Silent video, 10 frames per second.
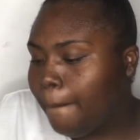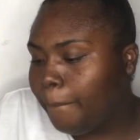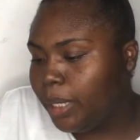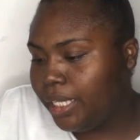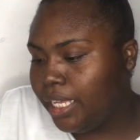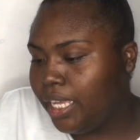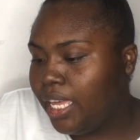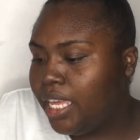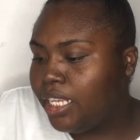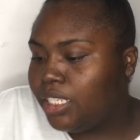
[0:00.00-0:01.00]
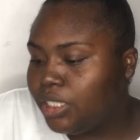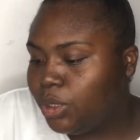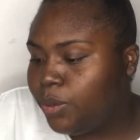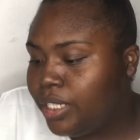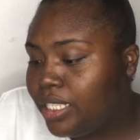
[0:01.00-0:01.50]
But yeah,
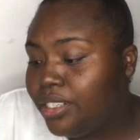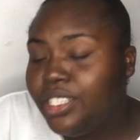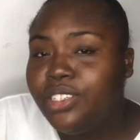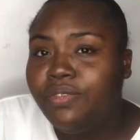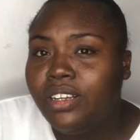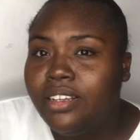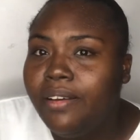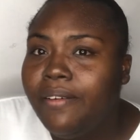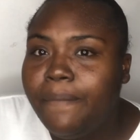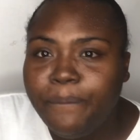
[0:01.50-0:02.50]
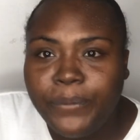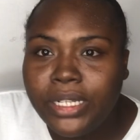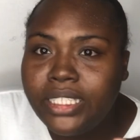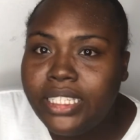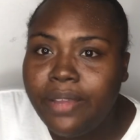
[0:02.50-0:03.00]
Jewel's Duns River,
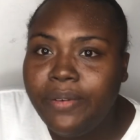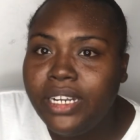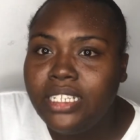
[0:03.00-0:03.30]
definitely